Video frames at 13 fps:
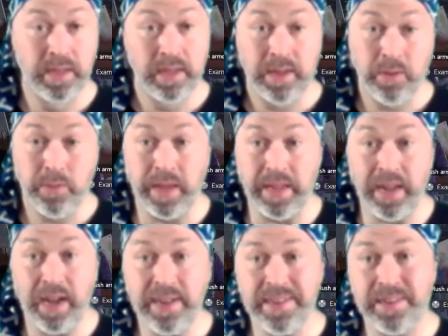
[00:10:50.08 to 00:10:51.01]
Okay
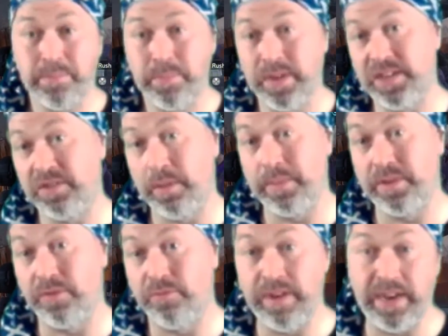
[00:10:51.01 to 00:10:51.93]
guys, please remember
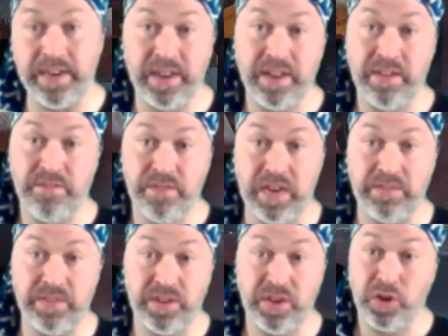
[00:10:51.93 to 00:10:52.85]
to rate,
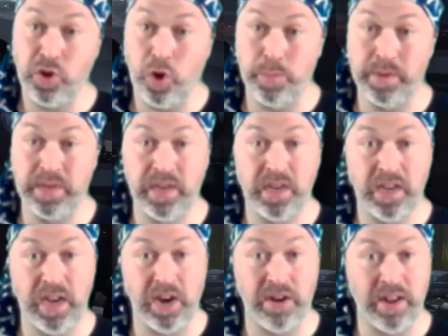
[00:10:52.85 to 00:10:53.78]
favourite, comment,
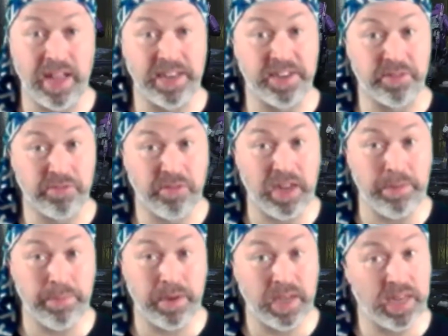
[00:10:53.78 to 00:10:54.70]
share and subscribe.
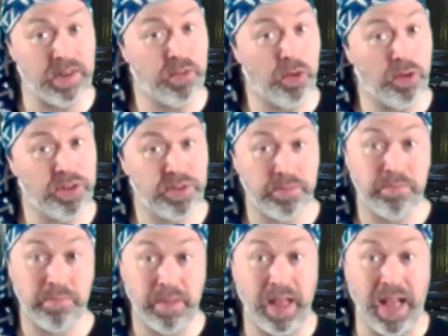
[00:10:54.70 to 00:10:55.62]
And of course,
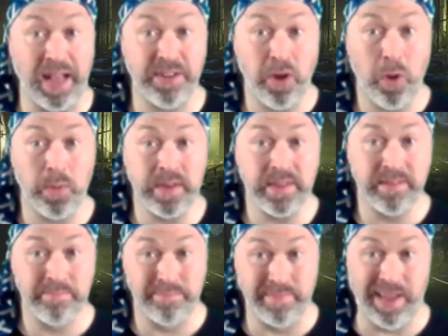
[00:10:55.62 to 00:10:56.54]
as always,
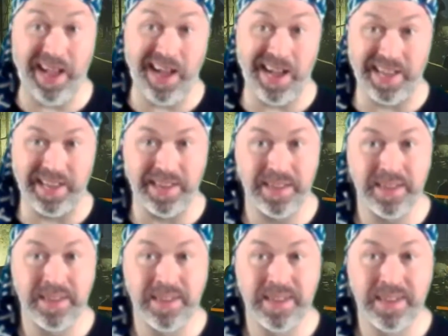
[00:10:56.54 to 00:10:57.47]
I
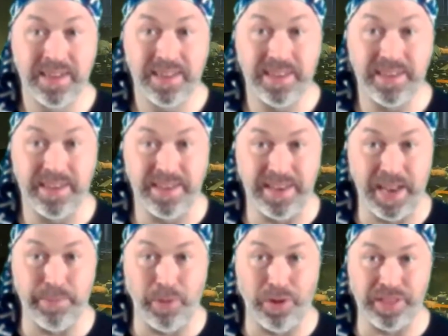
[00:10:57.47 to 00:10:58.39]

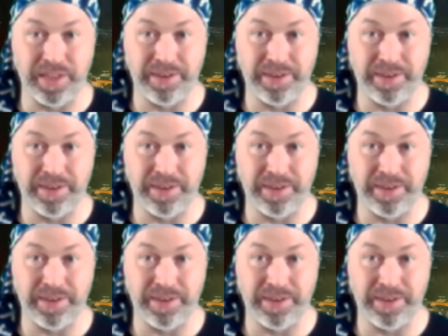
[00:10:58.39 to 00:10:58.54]
never bother.